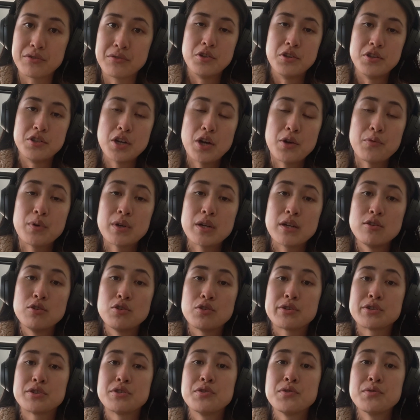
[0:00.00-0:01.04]
You don't want to
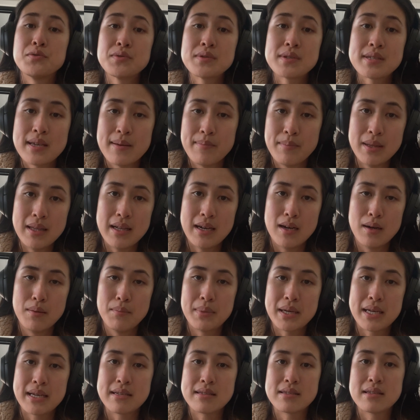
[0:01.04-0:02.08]
look too similar,
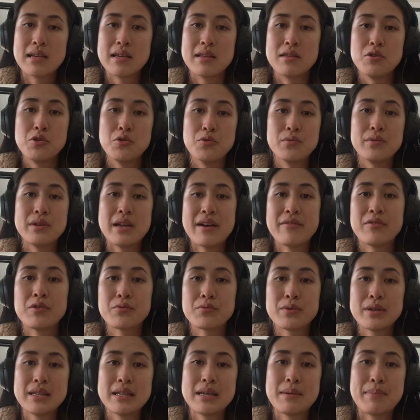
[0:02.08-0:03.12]
because then you'll never
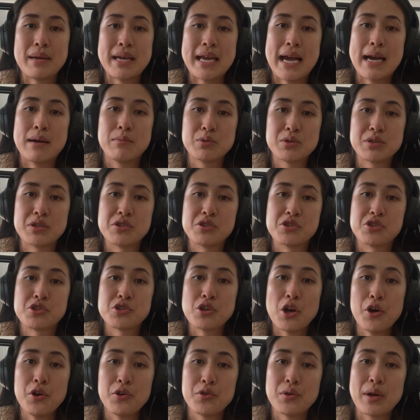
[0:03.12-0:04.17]
really be able to
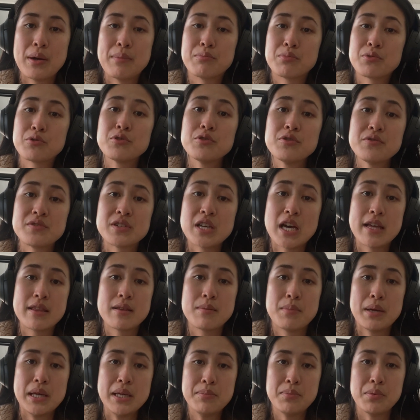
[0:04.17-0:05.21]
show and prove to other
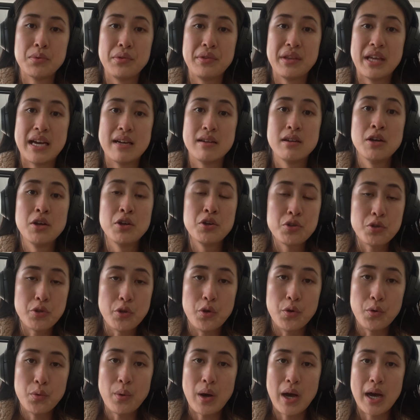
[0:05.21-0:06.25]
people that
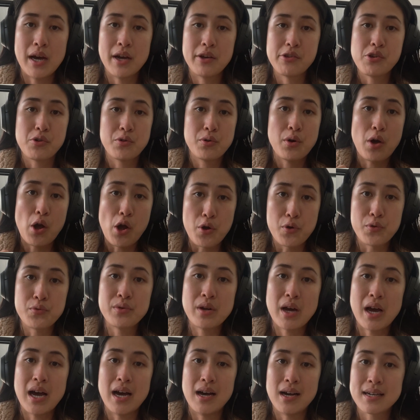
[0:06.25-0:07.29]
you are your
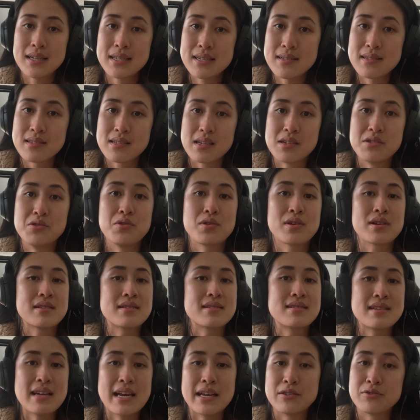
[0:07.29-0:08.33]
own artist and you can
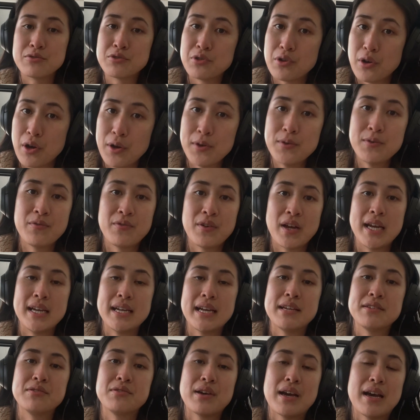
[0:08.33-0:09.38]
stand on your own feet
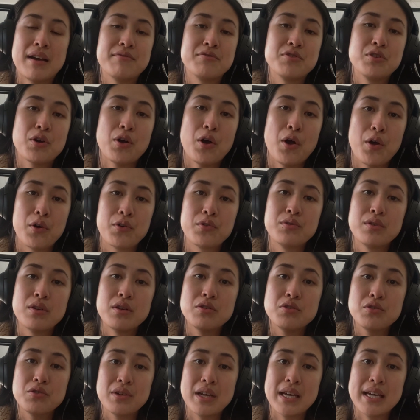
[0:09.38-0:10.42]
and you have your own
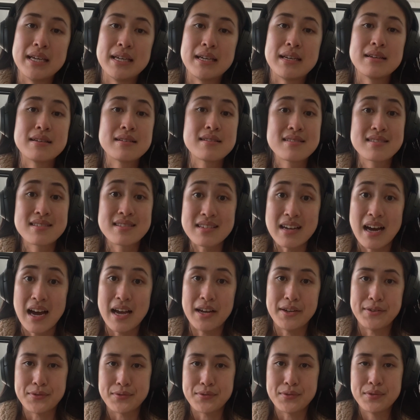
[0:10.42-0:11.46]
unique
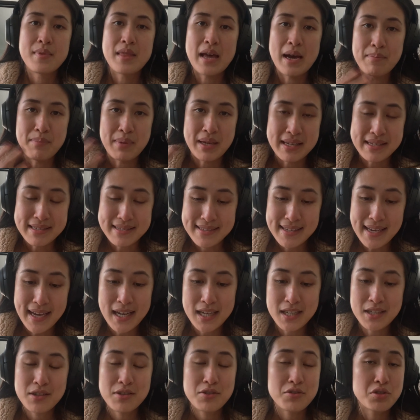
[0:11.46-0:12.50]
style. That being
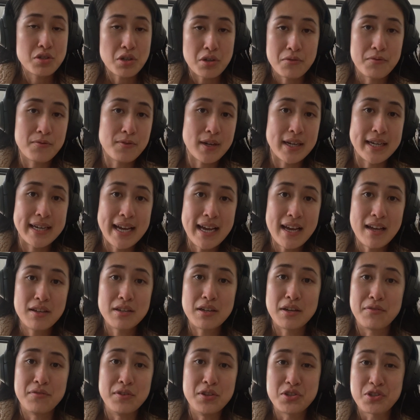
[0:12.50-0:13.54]
said, don't freak out
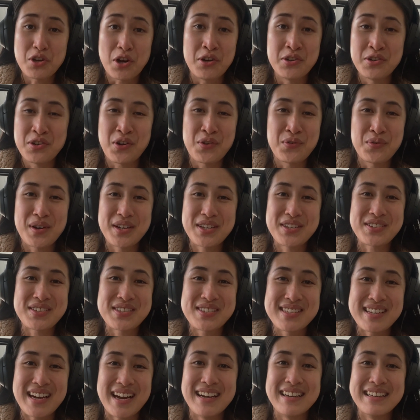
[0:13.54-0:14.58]
if you don't know what your
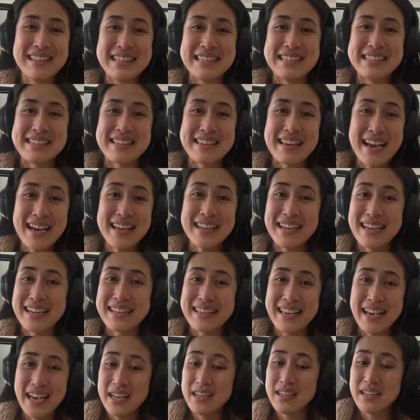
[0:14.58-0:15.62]
style is yet.
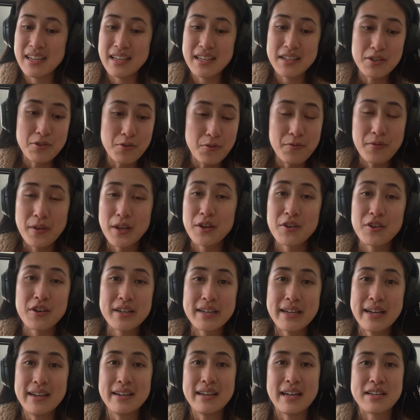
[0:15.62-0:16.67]
Again, you'll figure
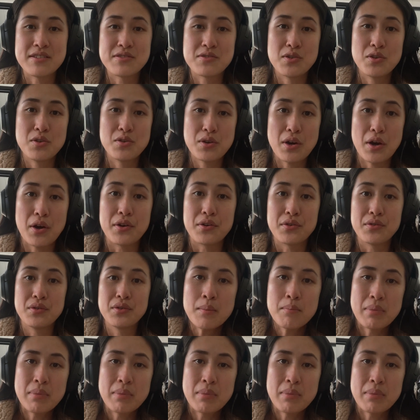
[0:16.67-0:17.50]
it out as you go.